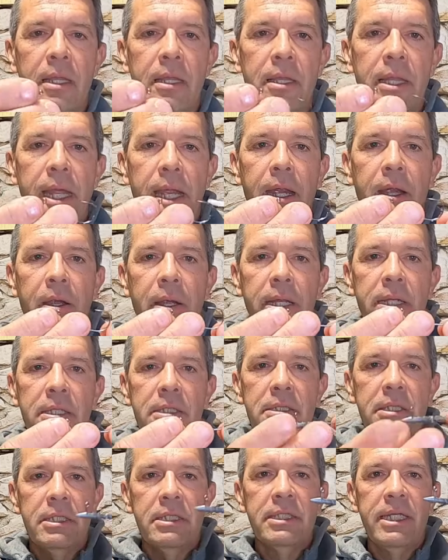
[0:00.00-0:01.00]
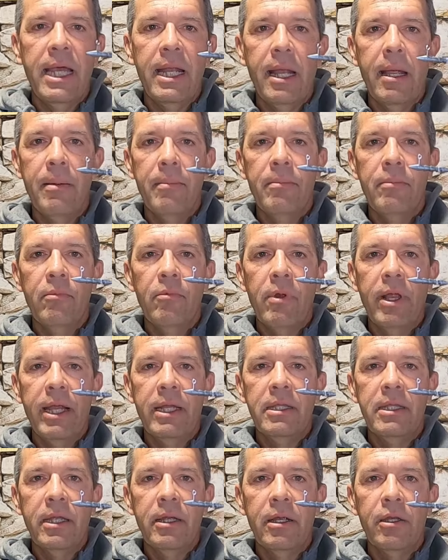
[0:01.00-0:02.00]
There is the setup
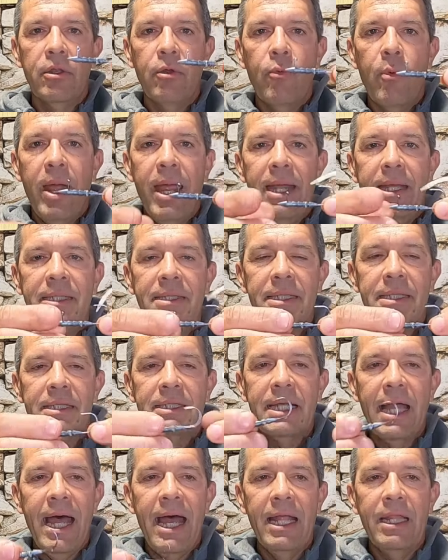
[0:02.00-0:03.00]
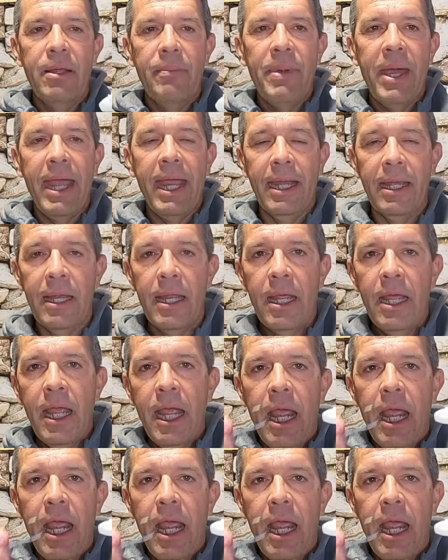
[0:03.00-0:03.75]
right there. The weight is inside the bait.